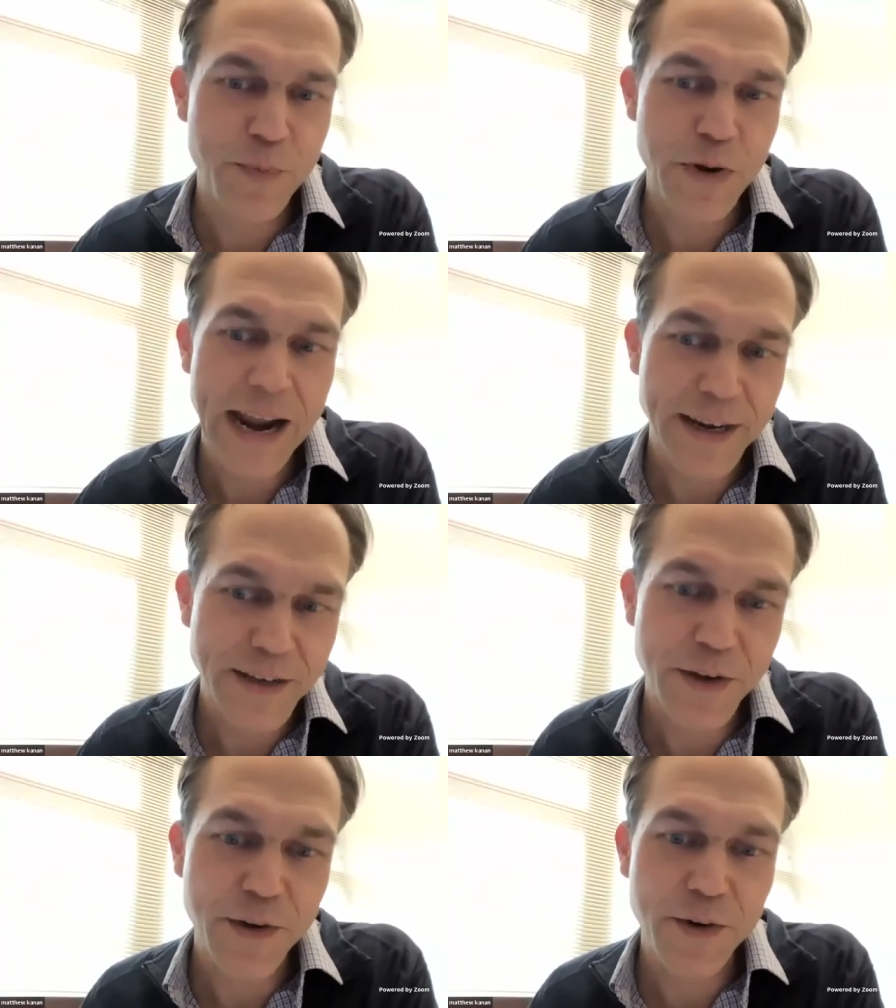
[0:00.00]

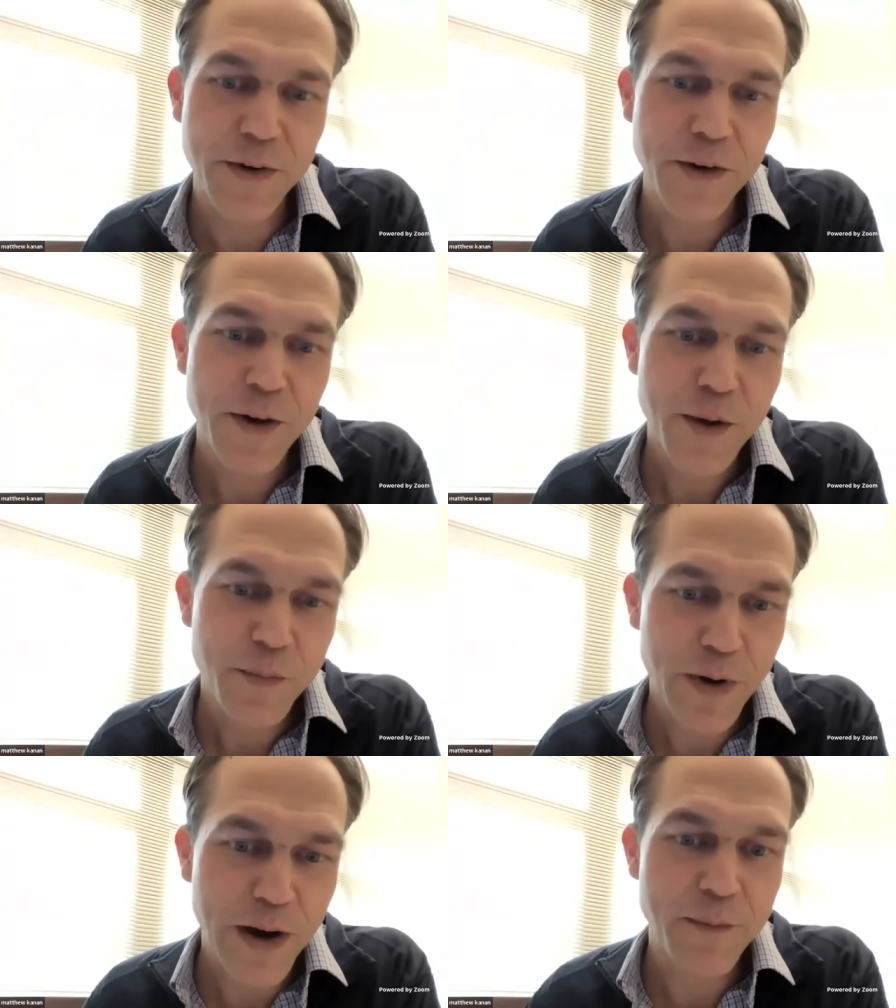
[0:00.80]
practical
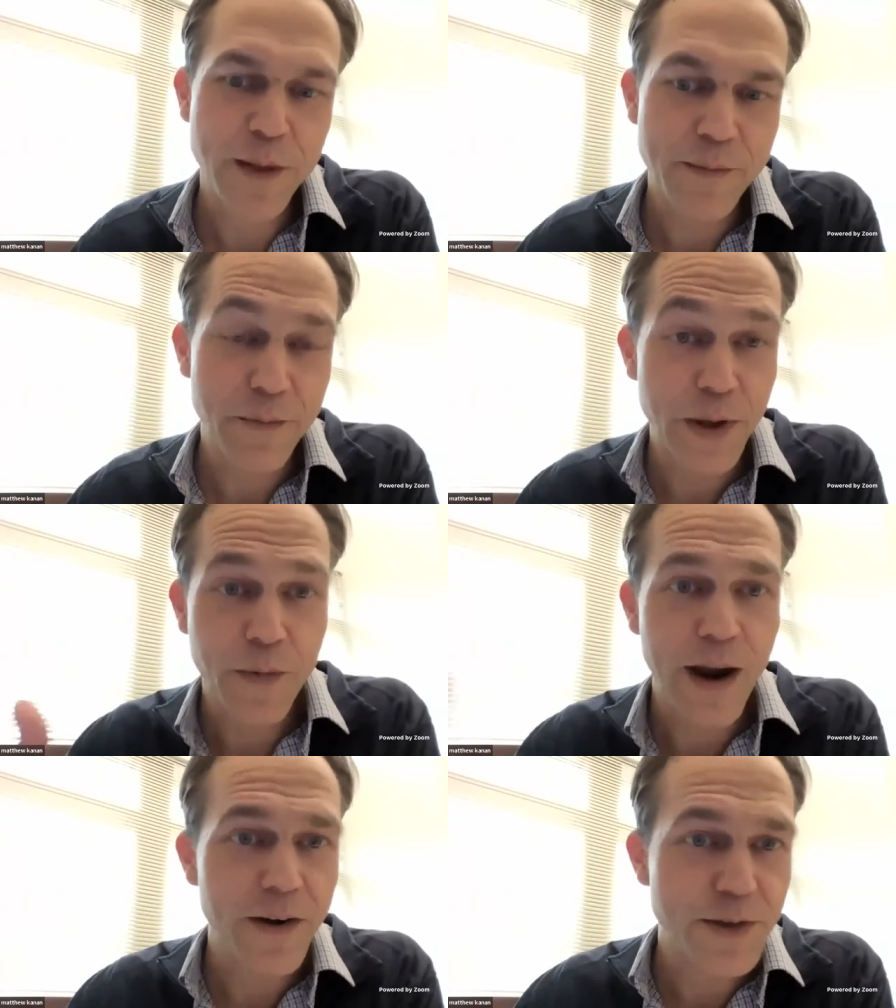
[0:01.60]
problem that
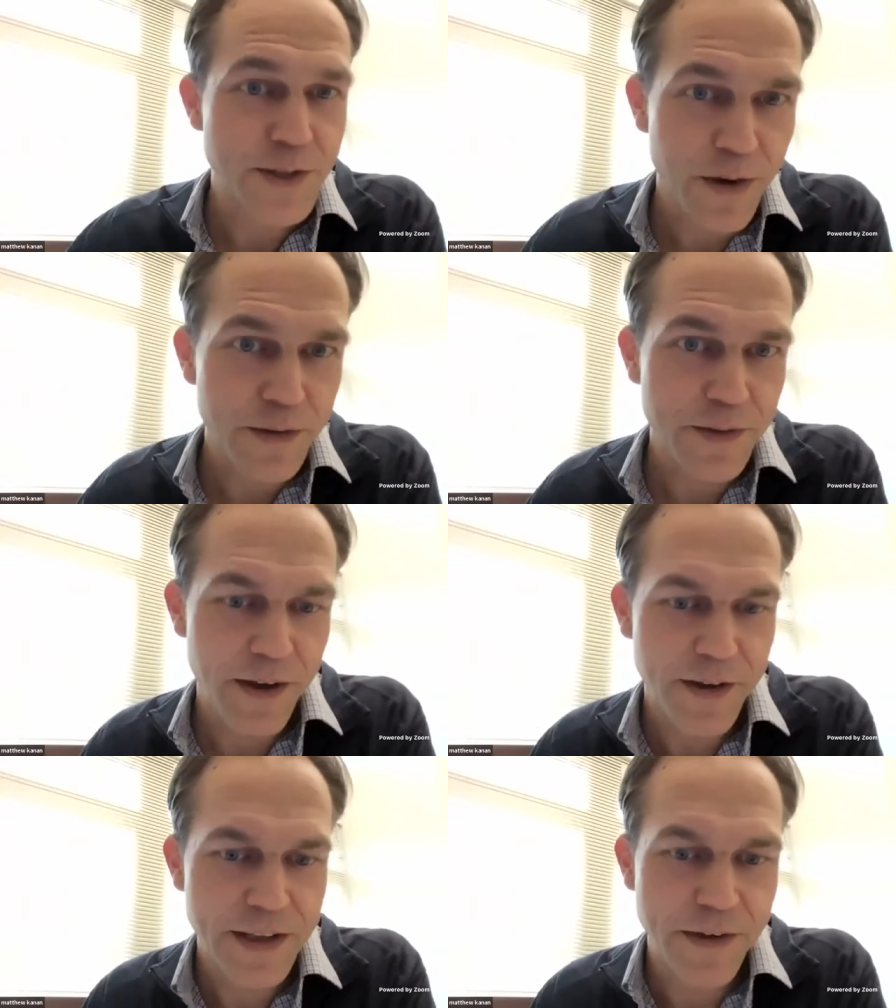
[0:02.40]
requires
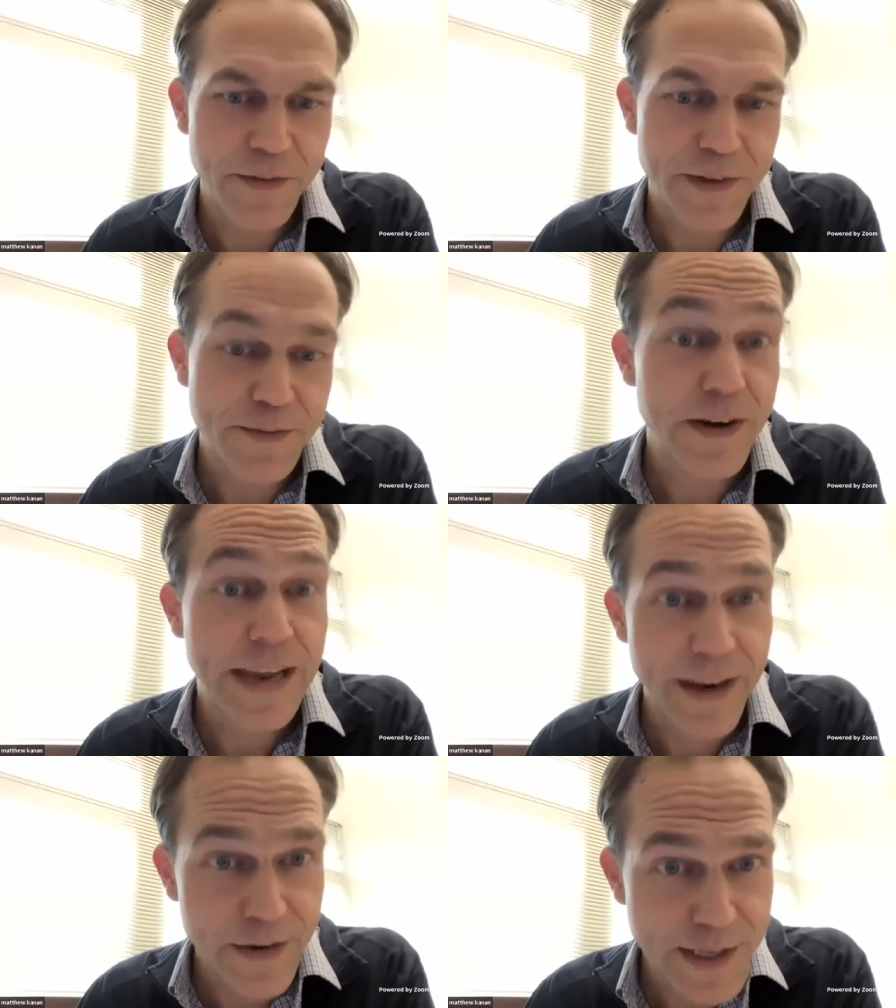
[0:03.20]
all you know this
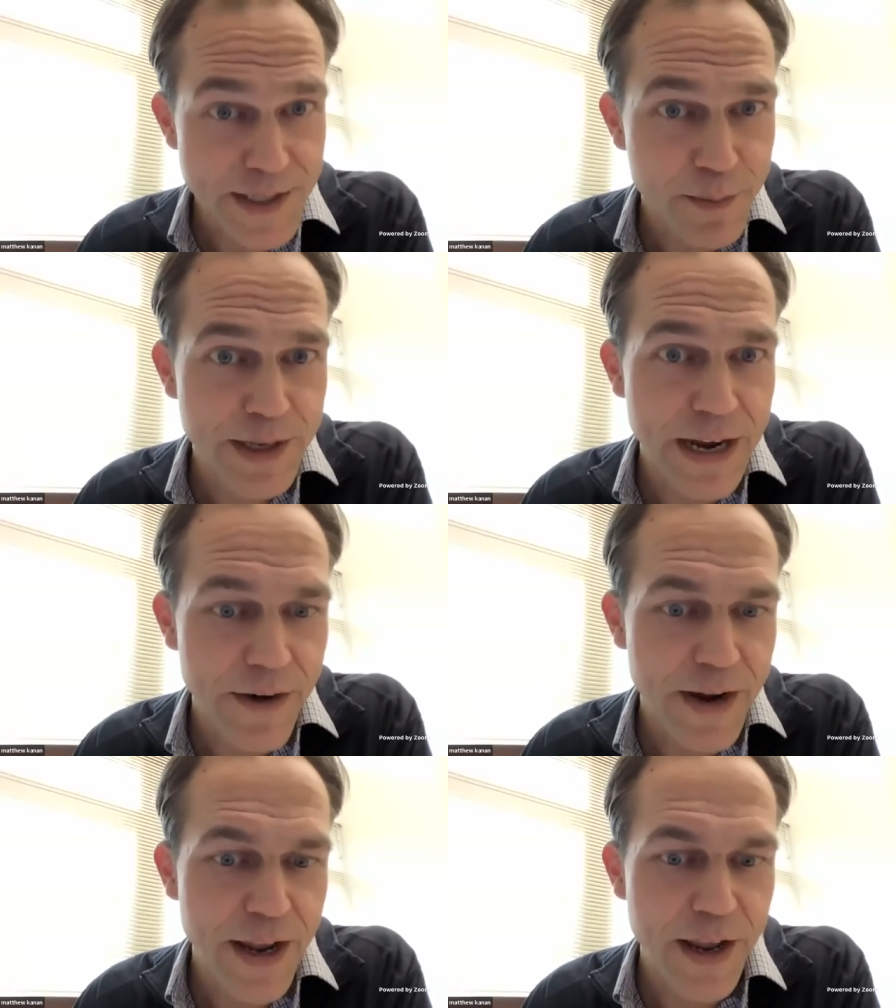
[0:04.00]
very
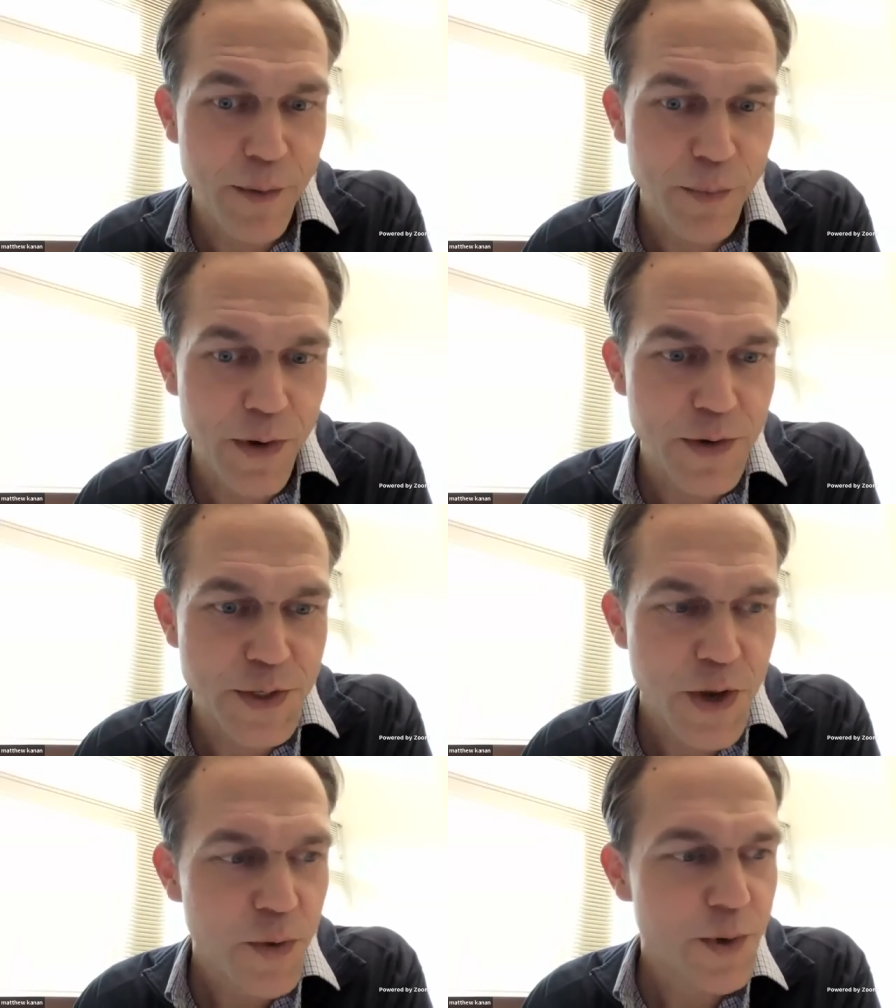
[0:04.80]
interdisciplinary
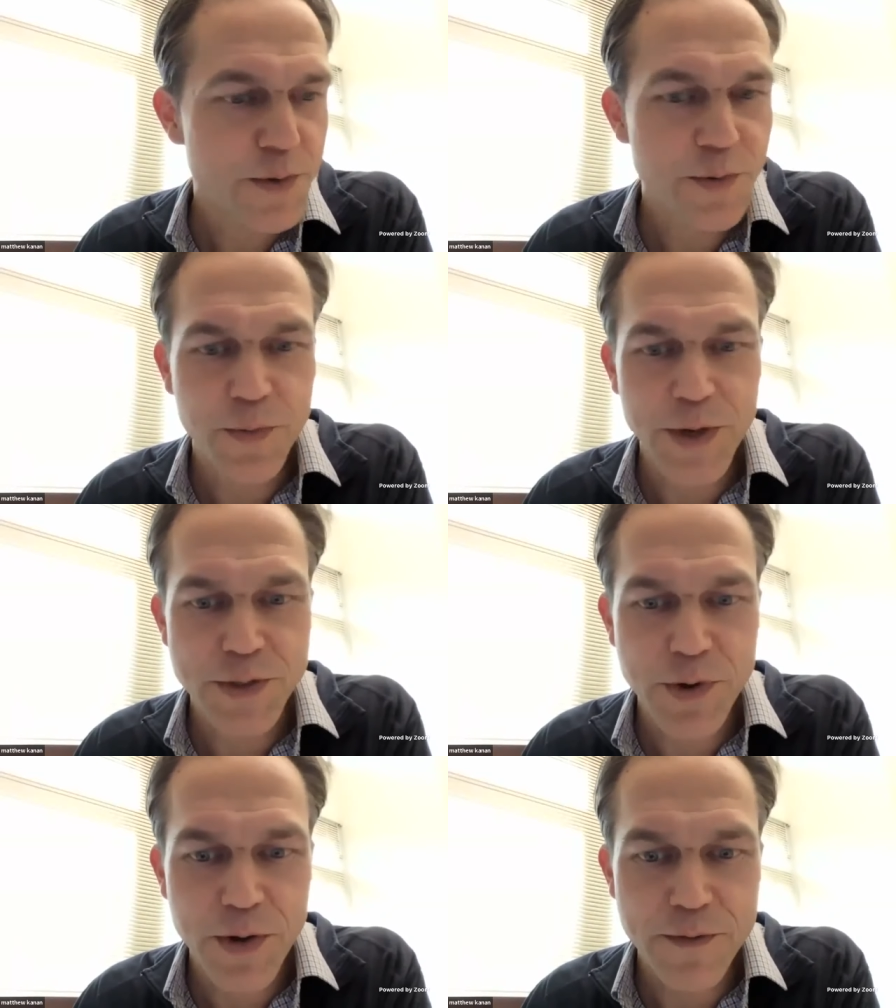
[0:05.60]
approach what what
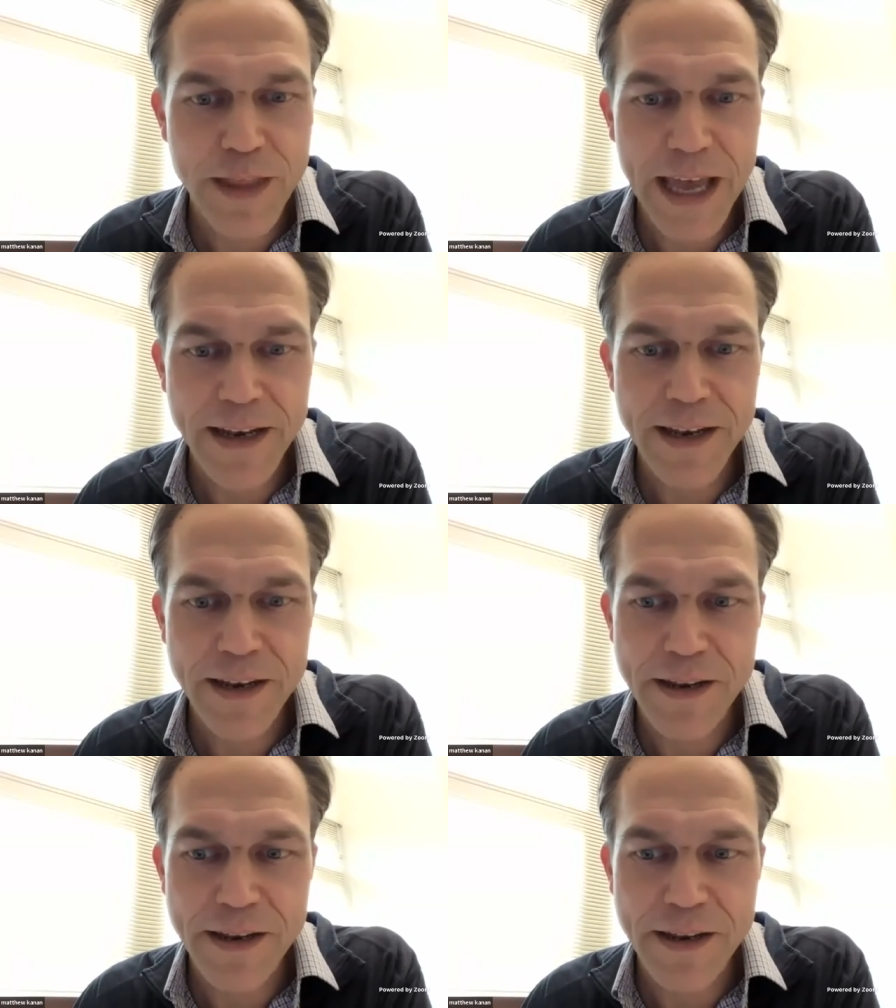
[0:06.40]
drove that